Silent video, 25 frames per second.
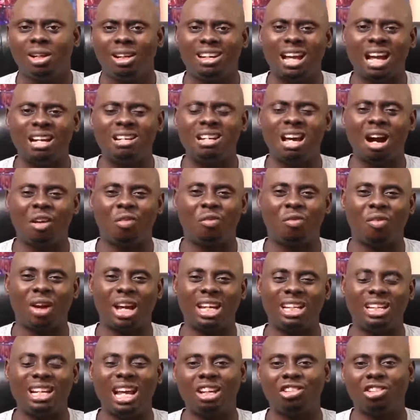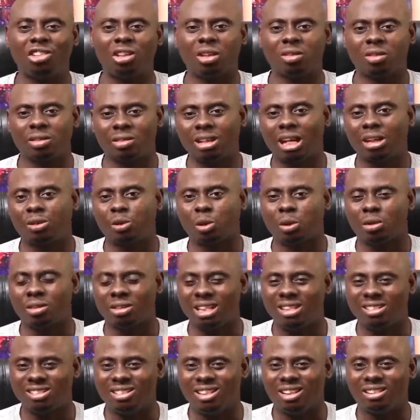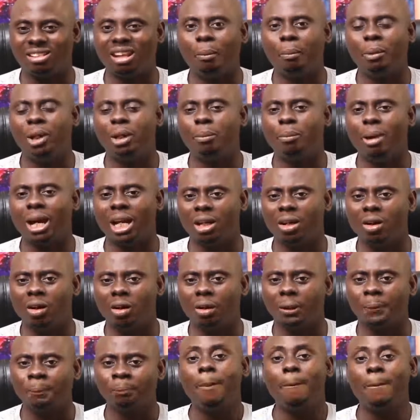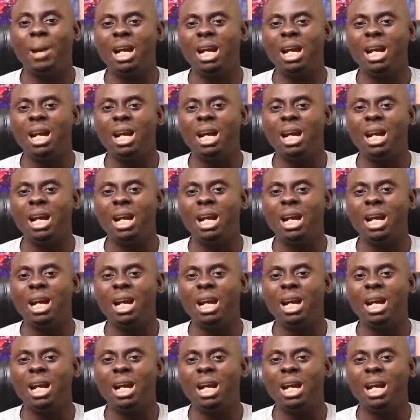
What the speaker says: that their financial status is determined by God.